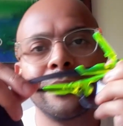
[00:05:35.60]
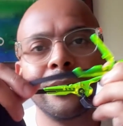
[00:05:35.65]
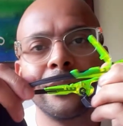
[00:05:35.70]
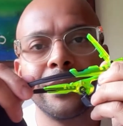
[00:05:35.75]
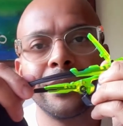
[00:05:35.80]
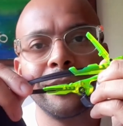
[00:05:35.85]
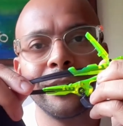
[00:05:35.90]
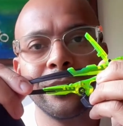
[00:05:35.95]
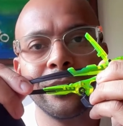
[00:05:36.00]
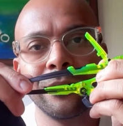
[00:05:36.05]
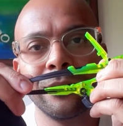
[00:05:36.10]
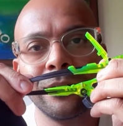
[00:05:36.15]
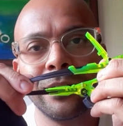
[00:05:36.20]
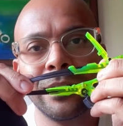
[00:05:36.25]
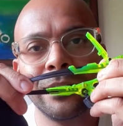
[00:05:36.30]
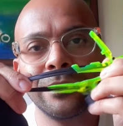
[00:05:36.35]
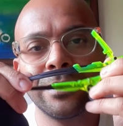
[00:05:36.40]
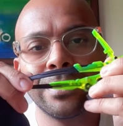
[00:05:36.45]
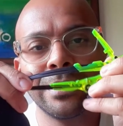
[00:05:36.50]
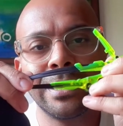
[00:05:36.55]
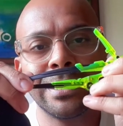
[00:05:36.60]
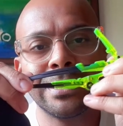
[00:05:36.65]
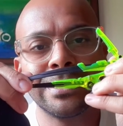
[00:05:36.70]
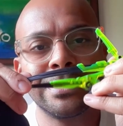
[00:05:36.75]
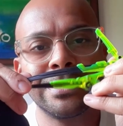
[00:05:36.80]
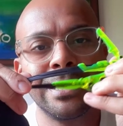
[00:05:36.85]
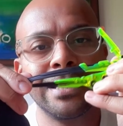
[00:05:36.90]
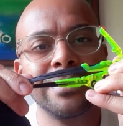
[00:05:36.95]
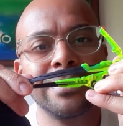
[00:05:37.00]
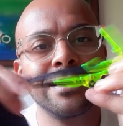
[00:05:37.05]
there you go, and you can
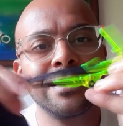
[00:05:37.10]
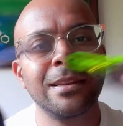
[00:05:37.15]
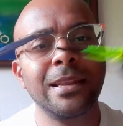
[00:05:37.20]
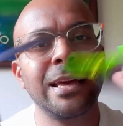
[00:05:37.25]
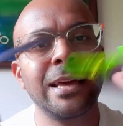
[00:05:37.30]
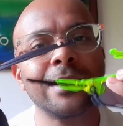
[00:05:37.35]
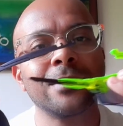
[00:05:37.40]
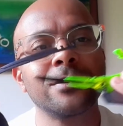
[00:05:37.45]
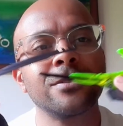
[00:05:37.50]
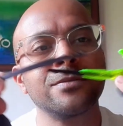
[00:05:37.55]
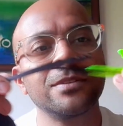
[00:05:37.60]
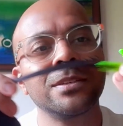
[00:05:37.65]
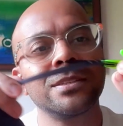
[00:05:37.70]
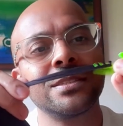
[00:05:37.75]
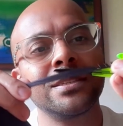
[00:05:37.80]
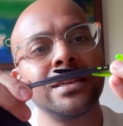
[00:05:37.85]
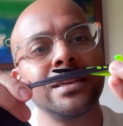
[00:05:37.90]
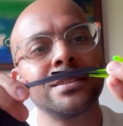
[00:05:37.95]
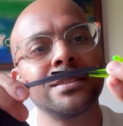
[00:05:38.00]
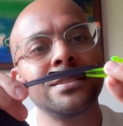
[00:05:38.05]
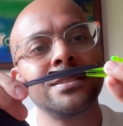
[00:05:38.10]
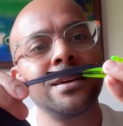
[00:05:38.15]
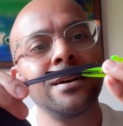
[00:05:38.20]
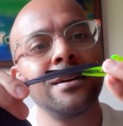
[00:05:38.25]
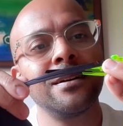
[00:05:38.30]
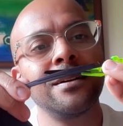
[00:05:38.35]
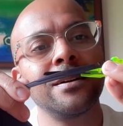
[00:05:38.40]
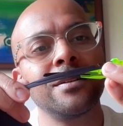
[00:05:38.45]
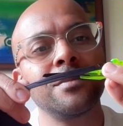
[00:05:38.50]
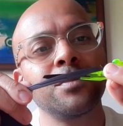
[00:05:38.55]
extend the length of the sticks here
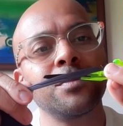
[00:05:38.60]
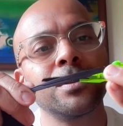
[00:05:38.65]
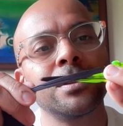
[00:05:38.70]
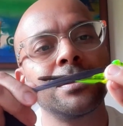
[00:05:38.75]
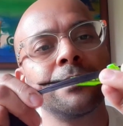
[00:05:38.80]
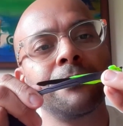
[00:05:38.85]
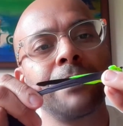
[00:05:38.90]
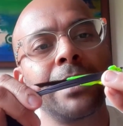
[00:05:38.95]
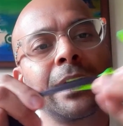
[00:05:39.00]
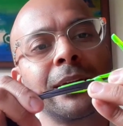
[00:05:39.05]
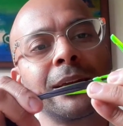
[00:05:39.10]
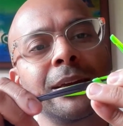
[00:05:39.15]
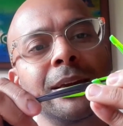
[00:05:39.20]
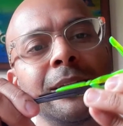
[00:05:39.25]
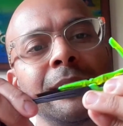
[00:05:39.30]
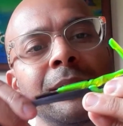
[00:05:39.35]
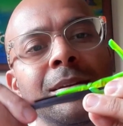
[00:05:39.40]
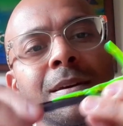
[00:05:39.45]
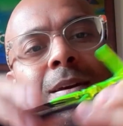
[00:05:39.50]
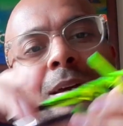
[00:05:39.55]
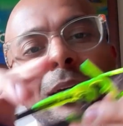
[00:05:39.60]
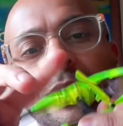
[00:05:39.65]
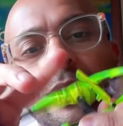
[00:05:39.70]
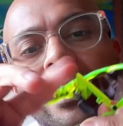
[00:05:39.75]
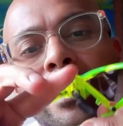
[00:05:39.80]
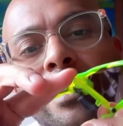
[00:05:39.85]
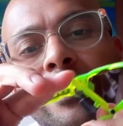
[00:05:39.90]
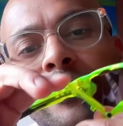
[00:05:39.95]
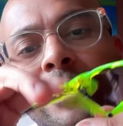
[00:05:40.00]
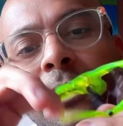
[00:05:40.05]
and put them back in
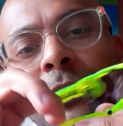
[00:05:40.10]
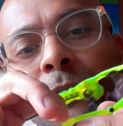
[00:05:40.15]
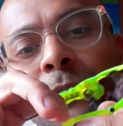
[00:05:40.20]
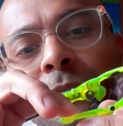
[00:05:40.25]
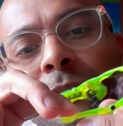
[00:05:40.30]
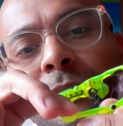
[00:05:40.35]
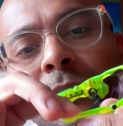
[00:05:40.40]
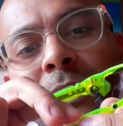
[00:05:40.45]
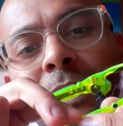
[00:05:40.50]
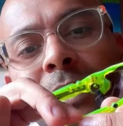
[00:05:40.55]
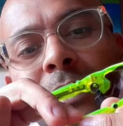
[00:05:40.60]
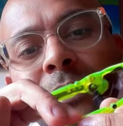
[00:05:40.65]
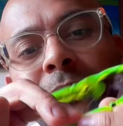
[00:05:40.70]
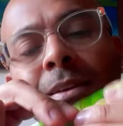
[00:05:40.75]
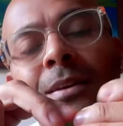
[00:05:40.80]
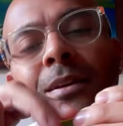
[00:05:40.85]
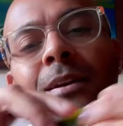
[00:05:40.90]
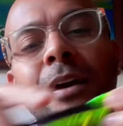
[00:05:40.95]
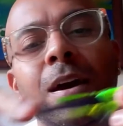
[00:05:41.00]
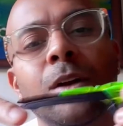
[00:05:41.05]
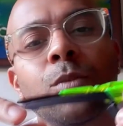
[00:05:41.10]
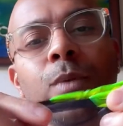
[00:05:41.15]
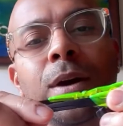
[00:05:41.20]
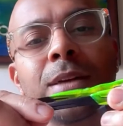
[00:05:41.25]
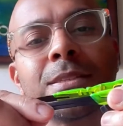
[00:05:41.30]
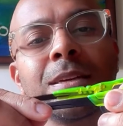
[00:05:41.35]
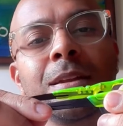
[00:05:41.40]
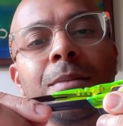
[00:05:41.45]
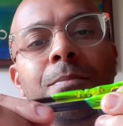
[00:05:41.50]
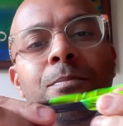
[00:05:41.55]
and reduce the length. And why
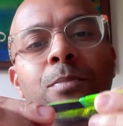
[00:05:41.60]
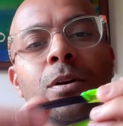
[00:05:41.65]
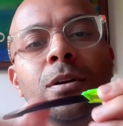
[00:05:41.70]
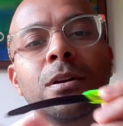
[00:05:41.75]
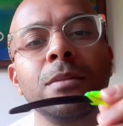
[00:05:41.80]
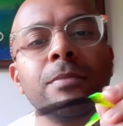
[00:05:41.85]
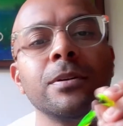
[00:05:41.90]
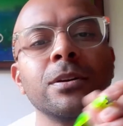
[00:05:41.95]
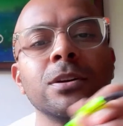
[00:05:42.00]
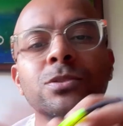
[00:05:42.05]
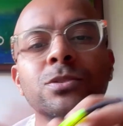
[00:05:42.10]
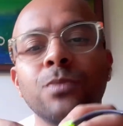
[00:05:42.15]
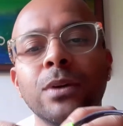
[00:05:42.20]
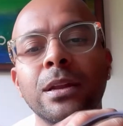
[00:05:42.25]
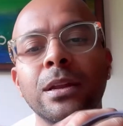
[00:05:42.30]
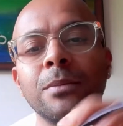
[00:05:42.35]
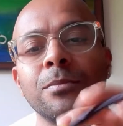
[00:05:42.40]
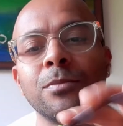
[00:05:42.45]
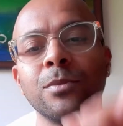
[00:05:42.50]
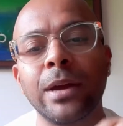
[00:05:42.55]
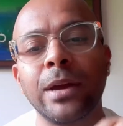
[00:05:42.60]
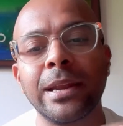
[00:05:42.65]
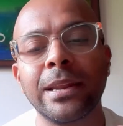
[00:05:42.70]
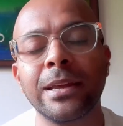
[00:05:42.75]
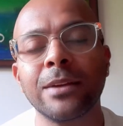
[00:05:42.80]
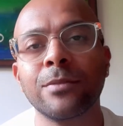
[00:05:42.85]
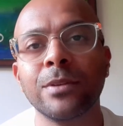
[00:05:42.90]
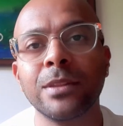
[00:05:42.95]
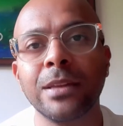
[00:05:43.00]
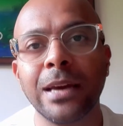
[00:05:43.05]
is that important? Because when I'm
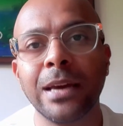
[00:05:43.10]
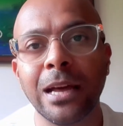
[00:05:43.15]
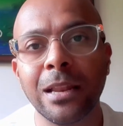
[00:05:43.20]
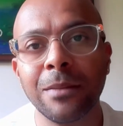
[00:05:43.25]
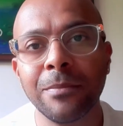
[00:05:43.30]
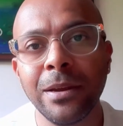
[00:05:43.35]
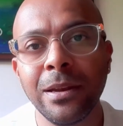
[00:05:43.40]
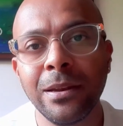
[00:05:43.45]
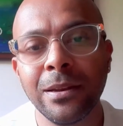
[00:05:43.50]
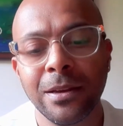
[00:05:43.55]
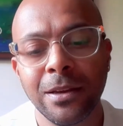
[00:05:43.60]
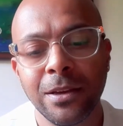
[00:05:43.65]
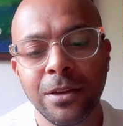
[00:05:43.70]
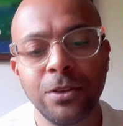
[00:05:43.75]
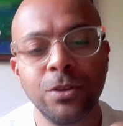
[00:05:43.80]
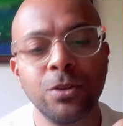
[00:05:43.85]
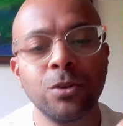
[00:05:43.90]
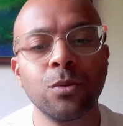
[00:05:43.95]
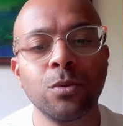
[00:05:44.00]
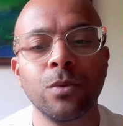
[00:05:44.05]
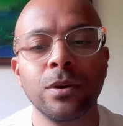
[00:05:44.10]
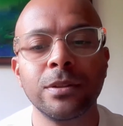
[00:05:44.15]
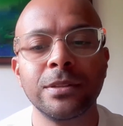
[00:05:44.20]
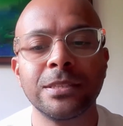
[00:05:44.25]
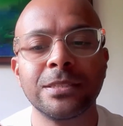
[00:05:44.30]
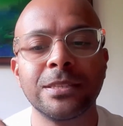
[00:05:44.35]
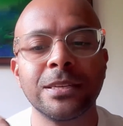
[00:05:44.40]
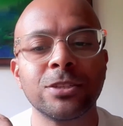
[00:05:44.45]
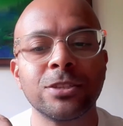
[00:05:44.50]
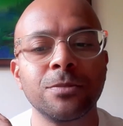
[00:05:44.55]
riding with a helmet, you don't want these
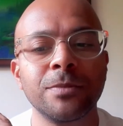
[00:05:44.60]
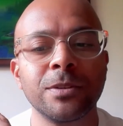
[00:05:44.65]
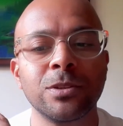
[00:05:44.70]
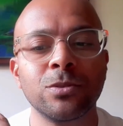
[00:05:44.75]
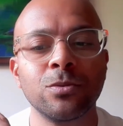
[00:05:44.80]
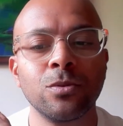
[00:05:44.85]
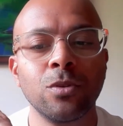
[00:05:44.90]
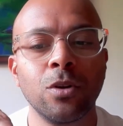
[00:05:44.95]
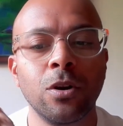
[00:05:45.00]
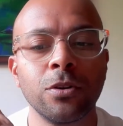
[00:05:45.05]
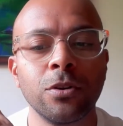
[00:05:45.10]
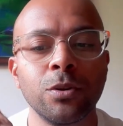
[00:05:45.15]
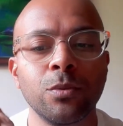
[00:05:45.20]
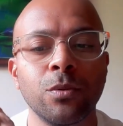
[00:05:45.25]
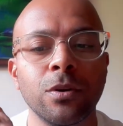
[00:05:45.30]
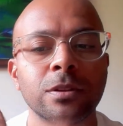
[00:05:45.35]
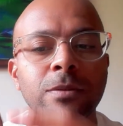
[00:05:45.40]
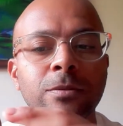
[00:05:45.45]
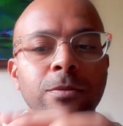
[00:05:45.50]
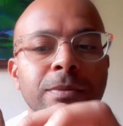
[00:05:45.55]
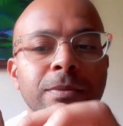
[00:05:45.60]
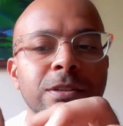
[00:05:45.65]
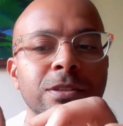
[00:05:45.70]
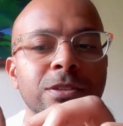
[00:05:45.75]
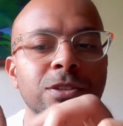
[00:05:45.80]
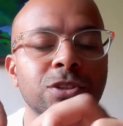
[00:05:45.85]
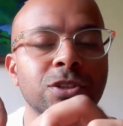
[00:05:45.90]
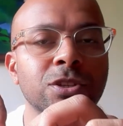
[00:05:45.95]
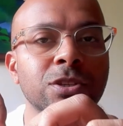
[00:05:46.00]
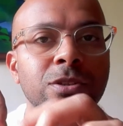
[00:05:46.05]
sticks to be too long, you want them to be
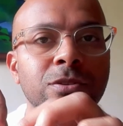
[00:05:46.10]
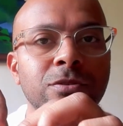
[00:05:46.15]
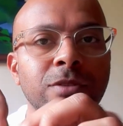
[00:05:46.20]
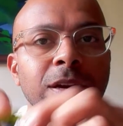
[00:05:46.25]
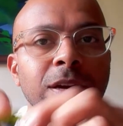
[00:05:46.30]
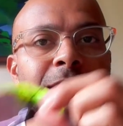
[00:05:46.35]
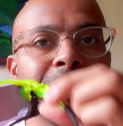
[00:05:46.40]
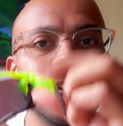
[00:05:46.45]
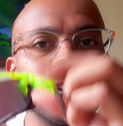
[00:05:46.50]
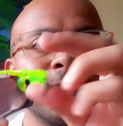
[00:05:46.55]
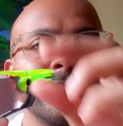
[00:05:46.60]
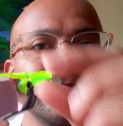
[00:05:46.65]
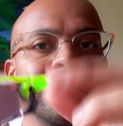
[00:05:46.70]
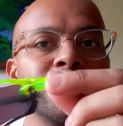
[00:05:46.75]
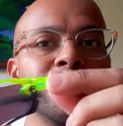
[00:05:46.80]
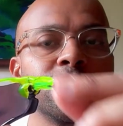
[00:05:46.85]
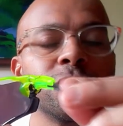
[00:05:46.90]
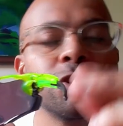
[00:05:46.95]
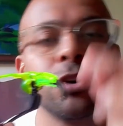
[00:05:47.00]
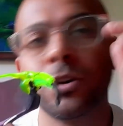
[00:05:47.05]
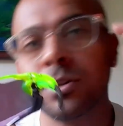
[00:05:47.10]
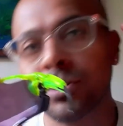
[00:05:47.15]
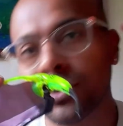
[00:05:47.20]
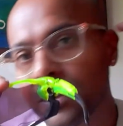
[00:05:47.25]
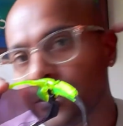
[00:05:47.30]
truncated and short so they